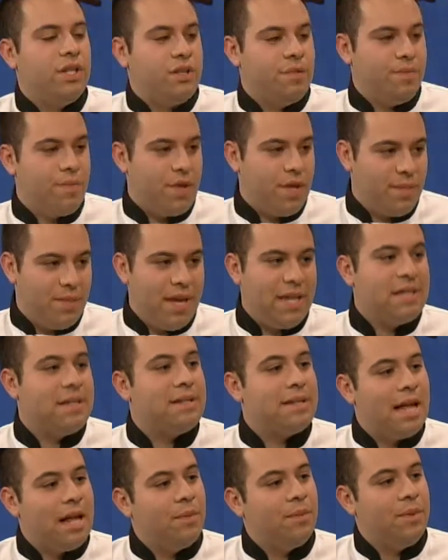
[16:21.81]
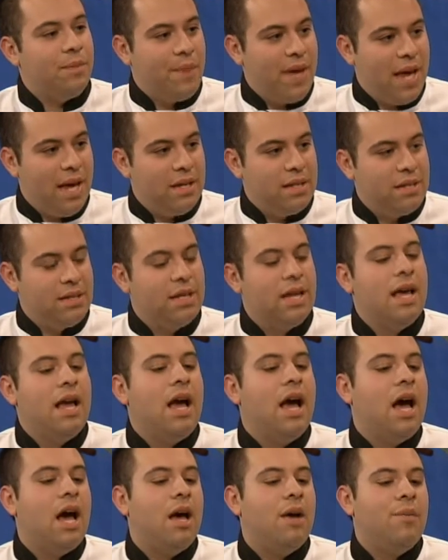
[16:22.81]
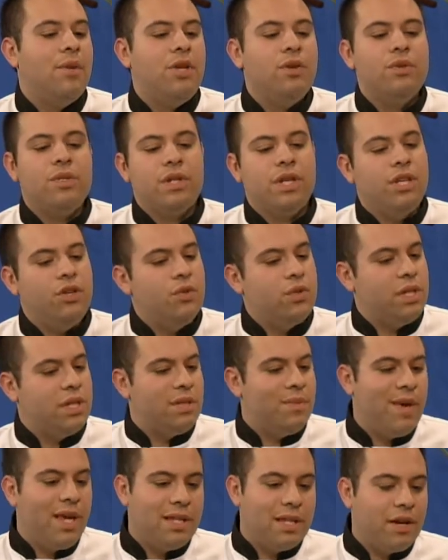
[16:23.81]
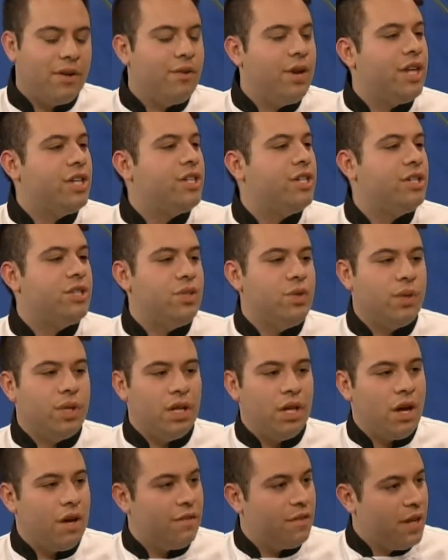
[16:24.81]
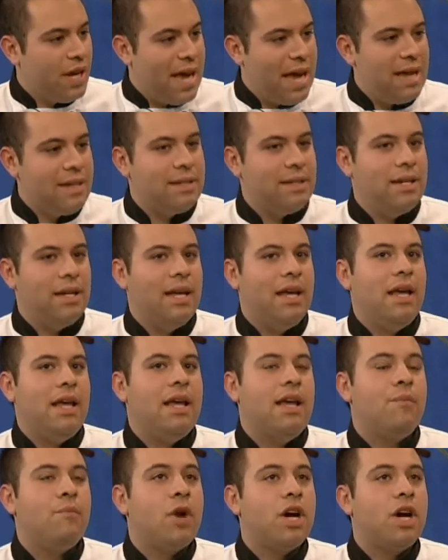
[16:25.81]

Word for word: it's the base is almond paste, um, and you can use it to make decorations. You can cover cakes in it.